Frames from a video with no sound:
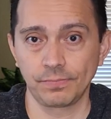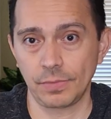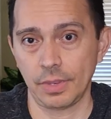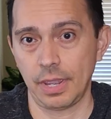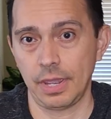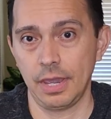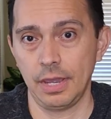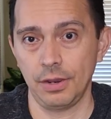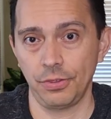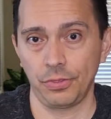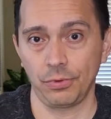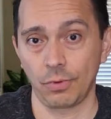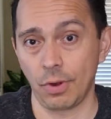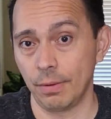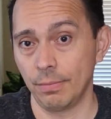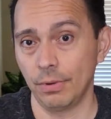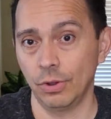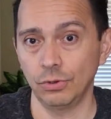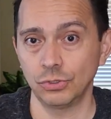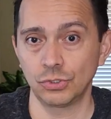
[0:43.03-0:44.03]
I had a
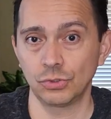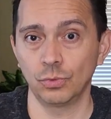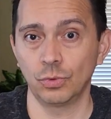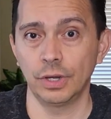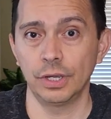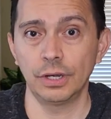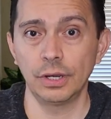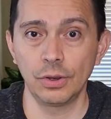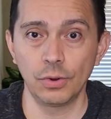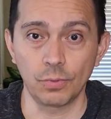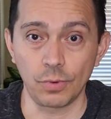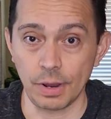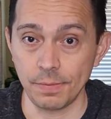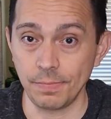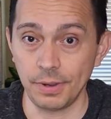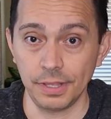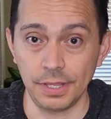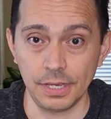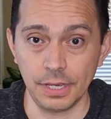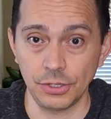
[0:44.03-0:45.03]
thrombosed one right
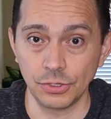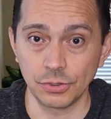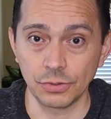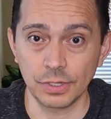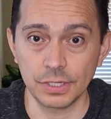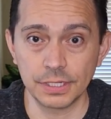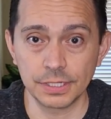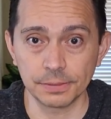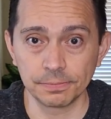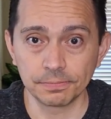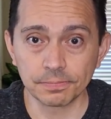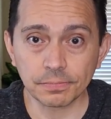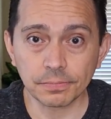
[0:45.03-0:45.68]
by the entrance.